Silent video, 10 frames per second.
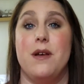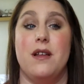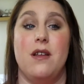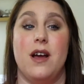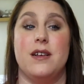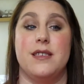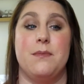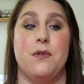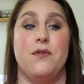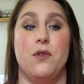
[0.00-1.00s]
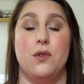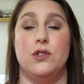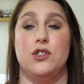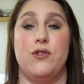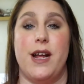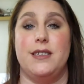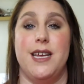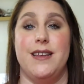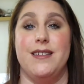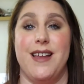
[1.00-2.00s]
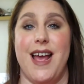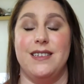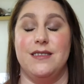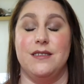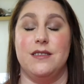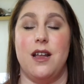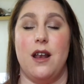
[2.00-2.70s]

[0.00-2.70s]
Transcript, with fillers: But like I said before, distracting and and